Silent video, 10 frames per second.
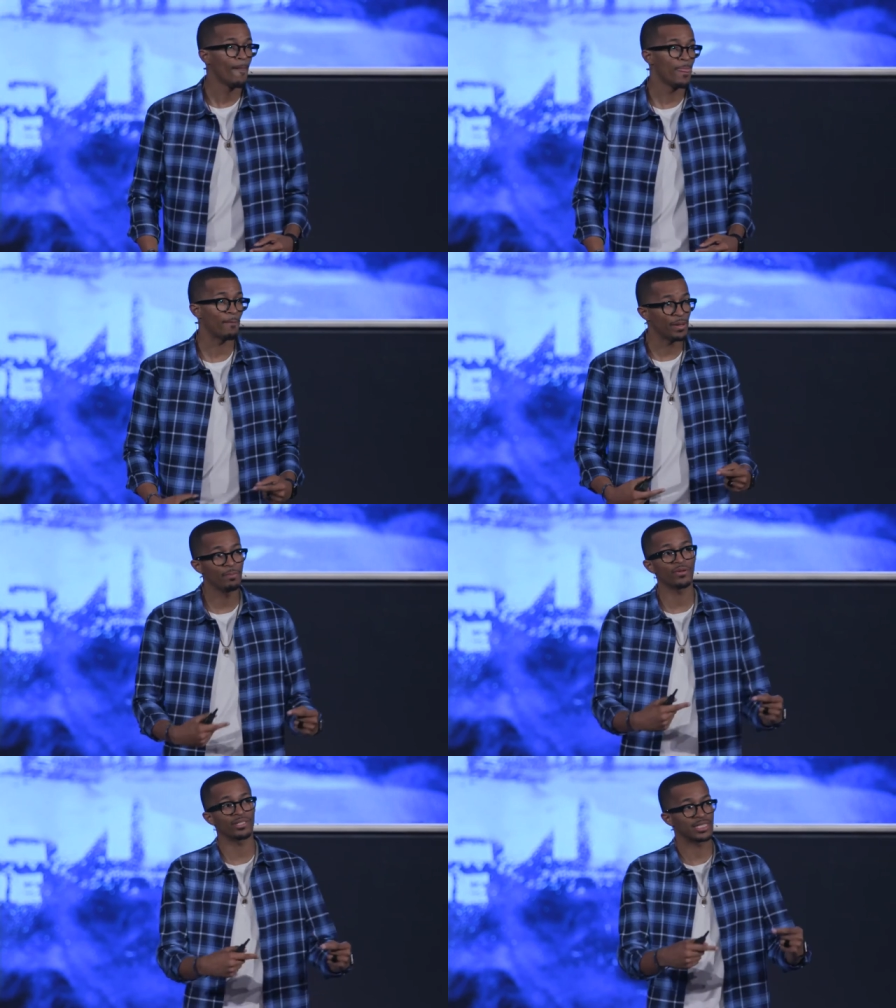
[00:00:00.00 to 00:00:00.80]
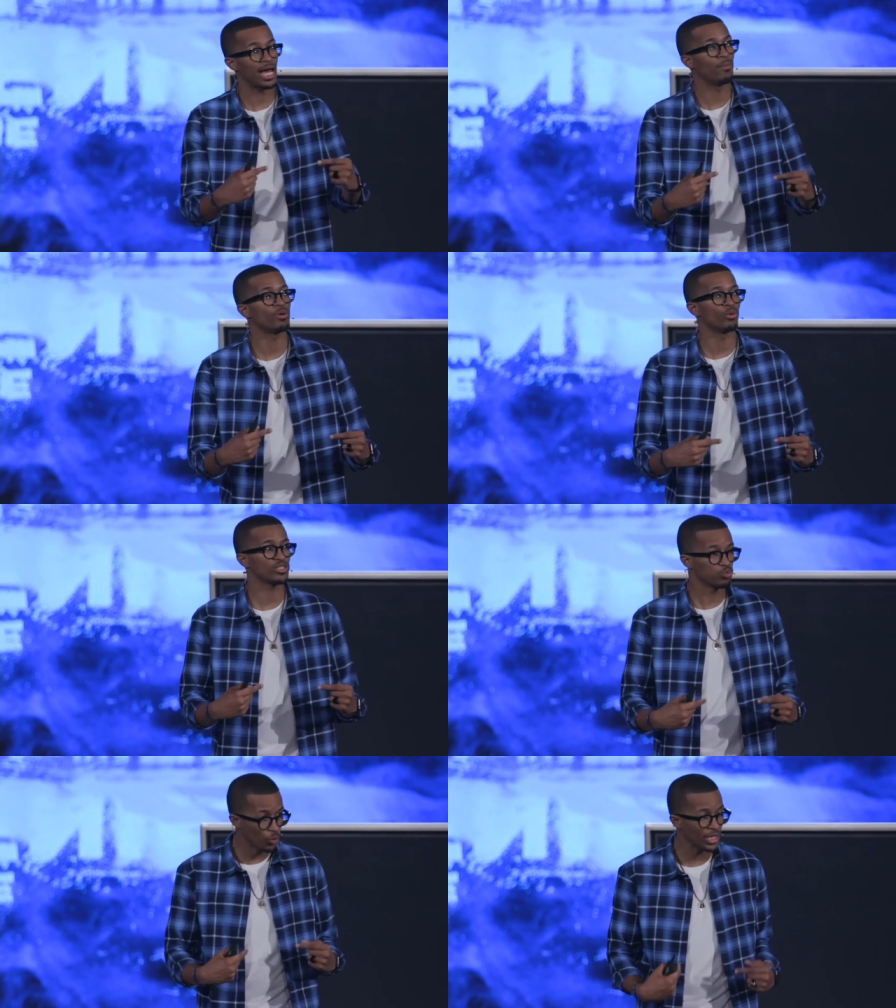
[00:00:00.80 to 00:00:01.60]
That people can tell me
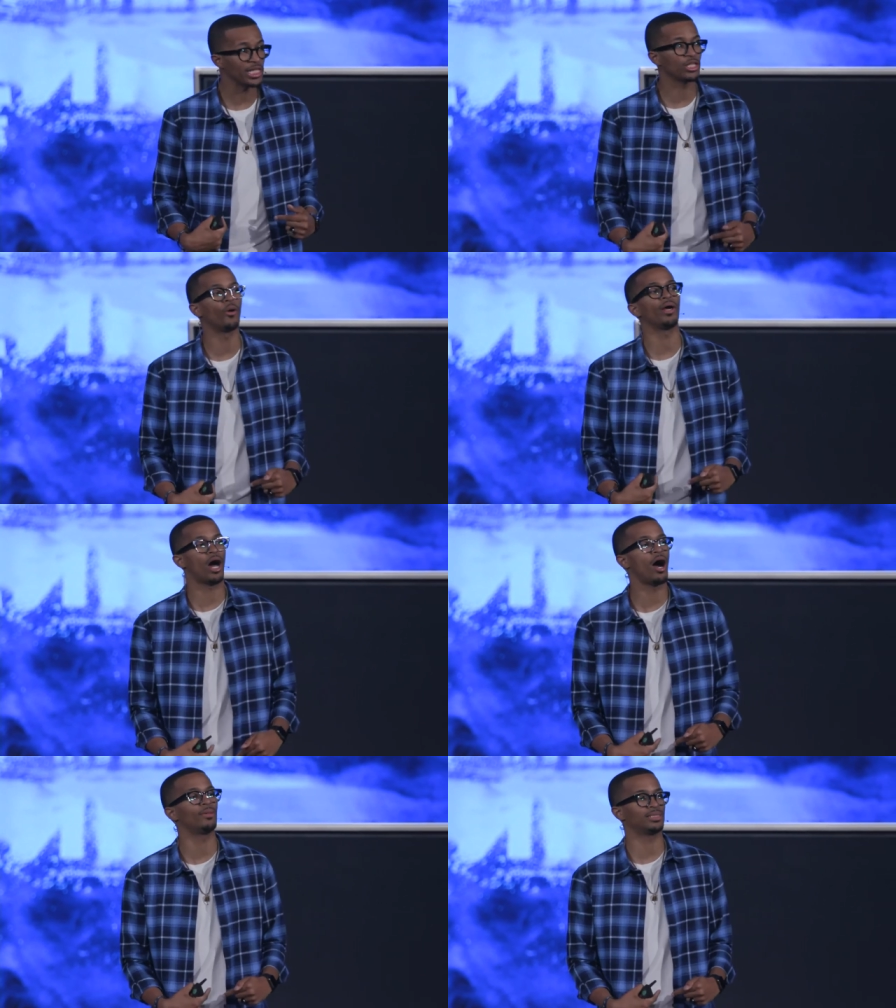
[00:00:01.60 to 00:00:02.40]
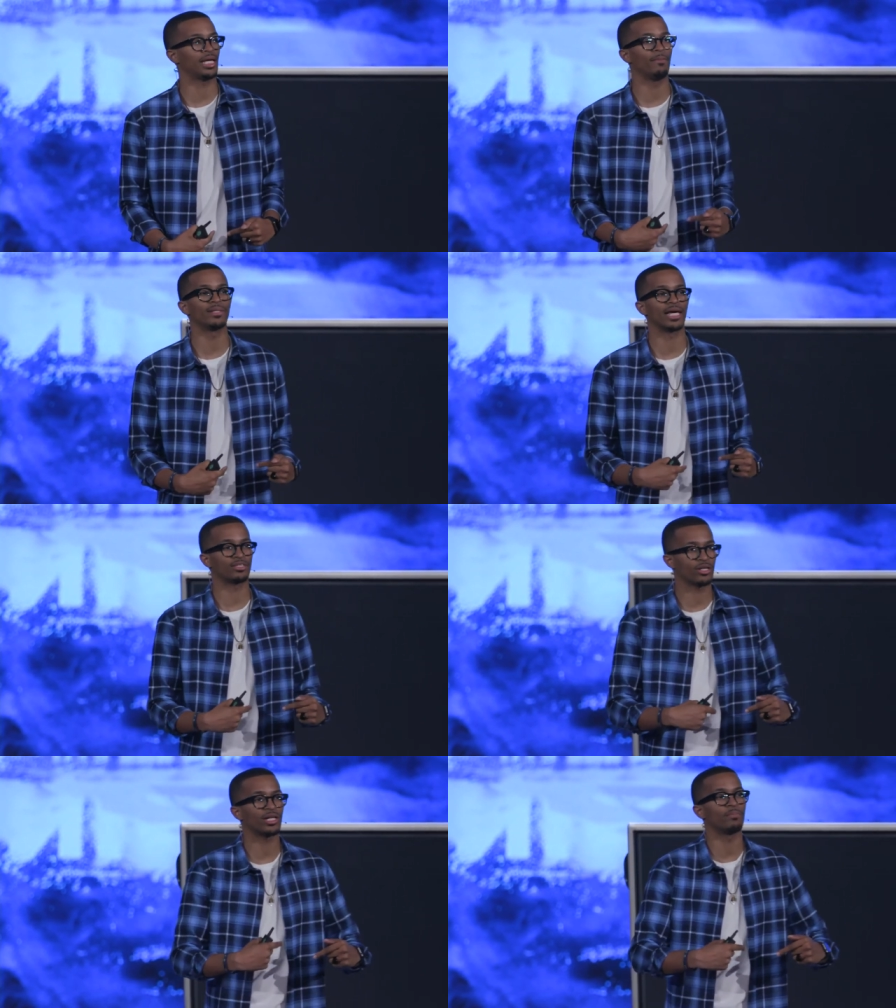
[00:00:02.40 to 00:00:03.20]
what's really going on with them and that
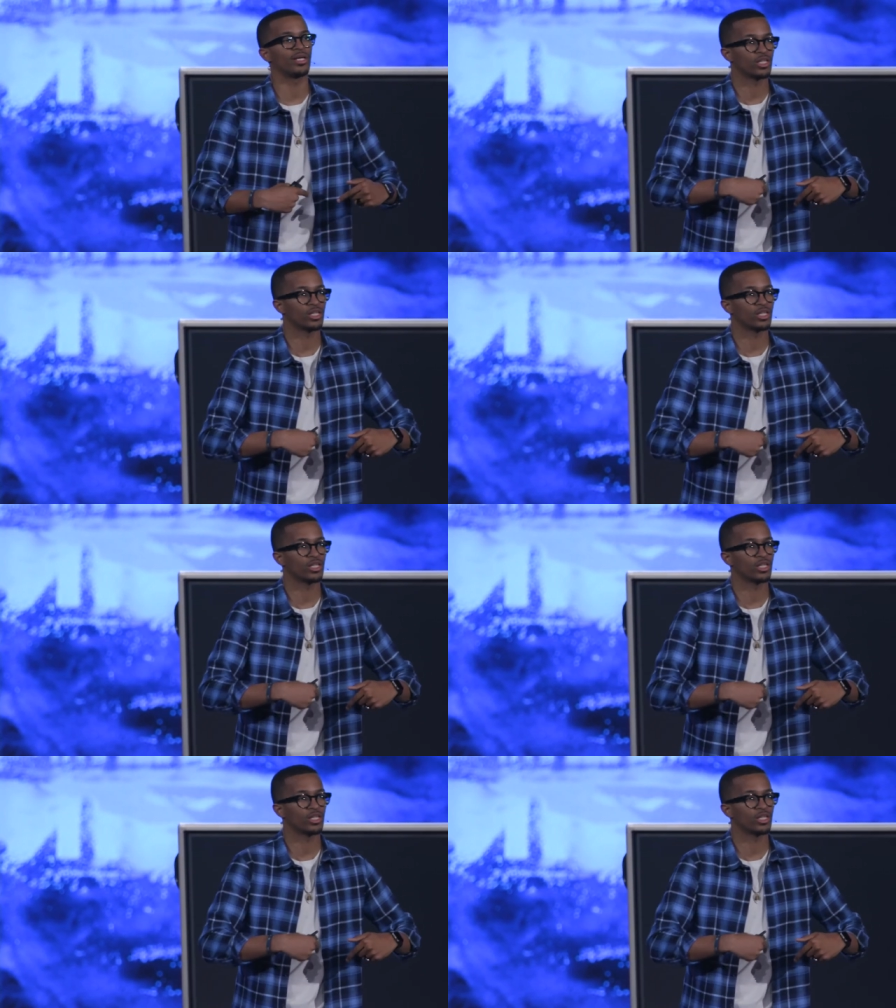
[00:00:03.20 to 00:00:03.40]
they're gonna be